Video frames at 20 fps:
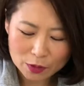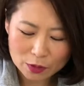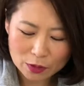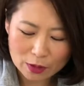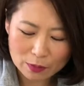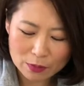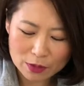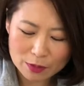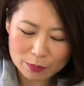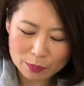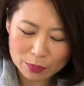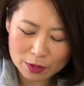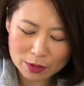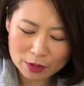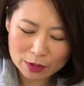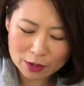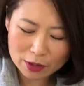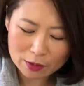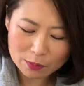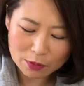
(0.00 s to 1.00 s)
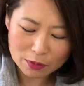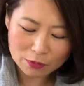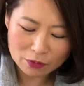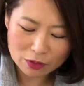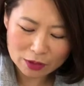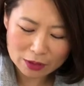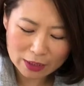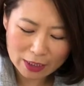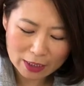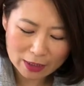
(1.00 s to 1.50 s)
So I'm gonna put a little bit of
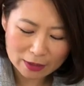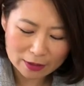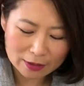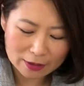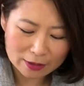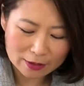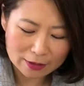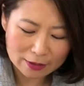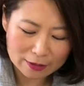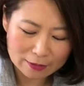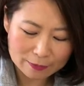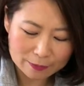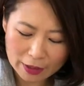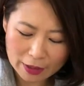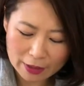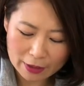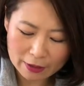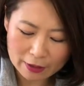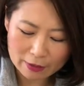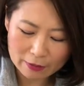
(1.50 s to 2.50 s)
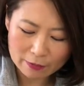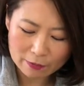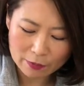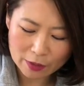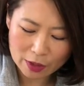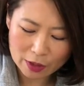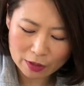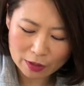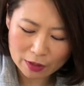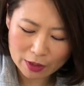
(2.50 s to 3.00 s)
scallion, ham,
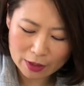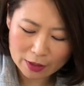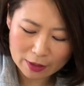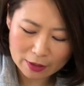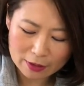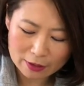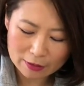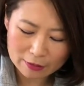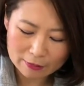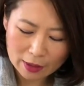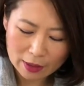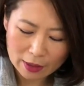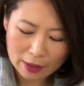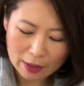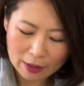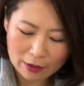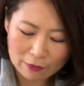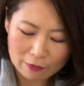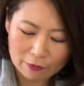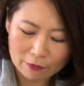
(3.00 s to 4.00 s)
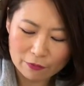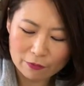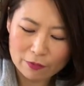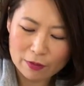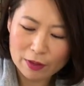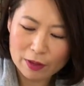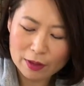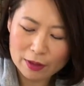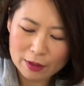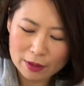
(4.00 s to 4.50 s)
and then have
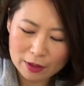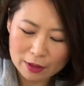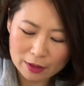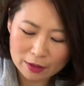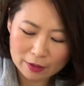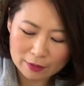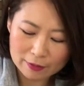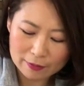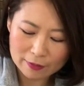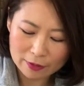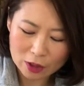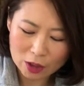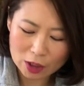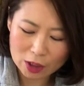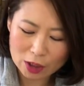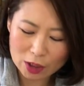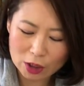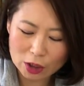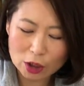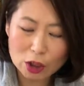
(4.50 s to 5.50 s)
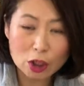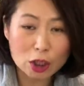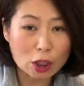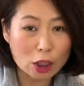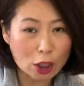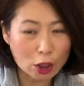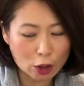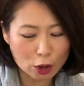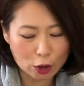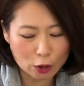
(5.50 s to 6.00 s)
a little
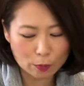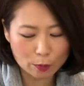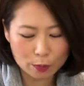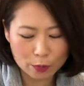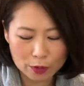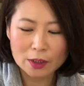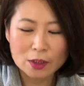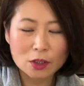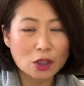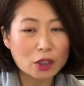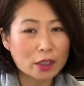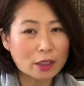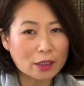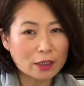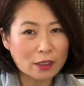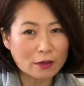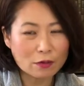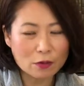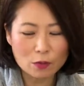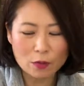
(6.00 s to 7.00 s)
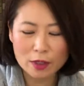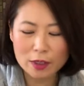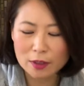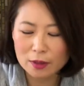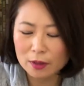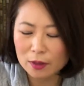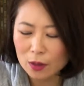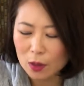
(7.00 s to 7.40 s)
slurp. Cheers, everyone.